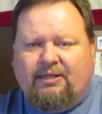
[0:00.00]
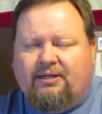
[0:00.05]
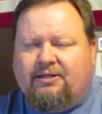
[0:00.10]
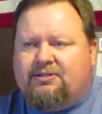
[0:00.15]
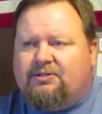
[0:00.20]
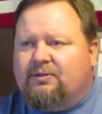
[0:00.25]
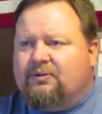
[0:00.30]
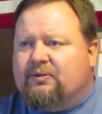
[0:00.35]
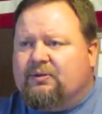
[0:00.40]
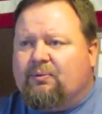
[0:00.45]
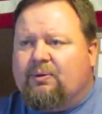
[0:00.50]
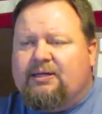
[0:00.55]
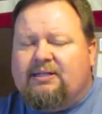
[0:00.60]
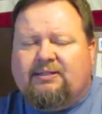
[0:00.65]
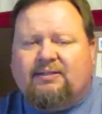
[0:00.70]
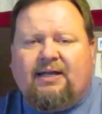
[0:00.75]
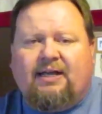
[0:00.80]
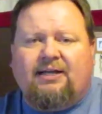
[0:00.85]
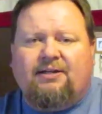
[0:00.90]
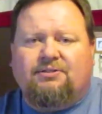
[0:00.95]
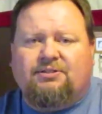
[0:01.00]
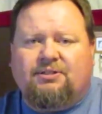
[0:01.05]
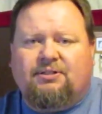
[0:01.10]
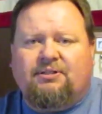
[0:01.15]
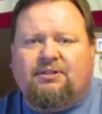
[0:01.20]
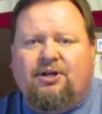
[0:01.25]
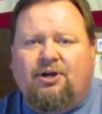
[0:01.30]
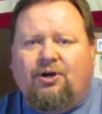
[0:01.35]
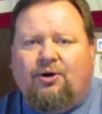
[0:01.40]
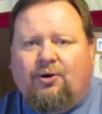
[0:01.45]
These are
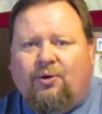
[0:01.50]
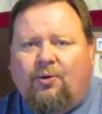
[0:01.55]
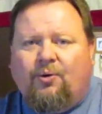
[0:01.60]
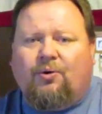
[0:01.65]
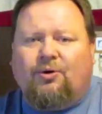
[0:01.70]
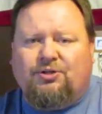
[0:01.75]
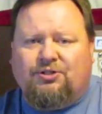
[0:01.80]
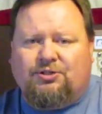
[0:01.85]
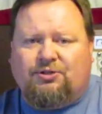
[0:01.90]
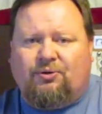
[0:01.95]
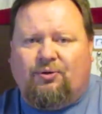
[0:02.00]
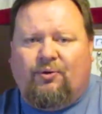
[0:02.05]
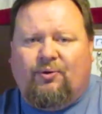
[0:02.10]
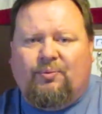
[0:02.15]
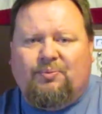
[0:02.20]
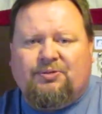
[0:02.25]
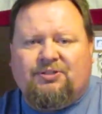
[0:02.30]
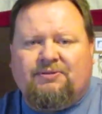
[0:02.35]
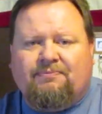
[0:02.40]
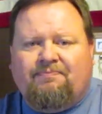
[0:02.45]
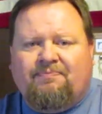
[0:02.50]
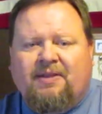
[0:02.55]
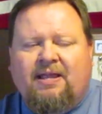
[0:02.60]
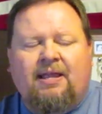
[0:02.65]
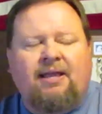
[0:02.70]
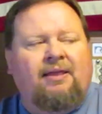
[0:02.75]
3,000 horse troops.